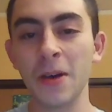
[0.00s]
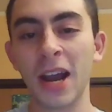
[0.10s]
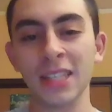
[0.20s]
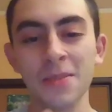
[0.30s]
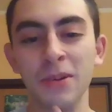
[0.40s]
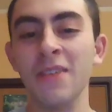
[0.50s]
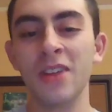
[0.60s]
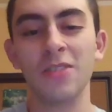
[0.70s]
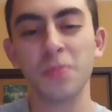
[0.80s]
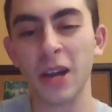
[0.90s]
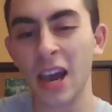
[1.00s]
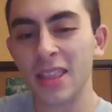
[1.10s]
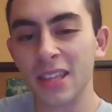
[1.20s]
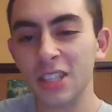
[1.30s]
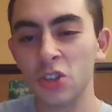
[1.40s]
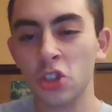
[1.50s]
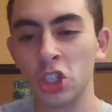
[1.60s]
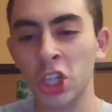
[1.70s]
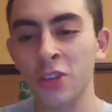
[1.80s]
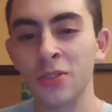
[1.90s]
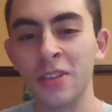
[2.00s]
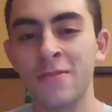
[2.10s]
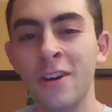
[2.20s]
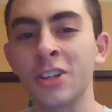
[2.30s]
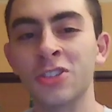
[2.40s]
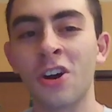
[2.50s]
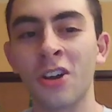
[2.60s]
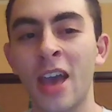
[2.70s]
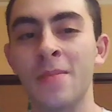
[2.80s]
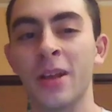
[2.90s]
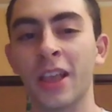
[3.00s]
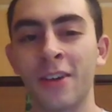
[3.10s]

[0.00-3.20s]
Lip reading: But I say brave enough, but I think this is a genuinely very strong gambit.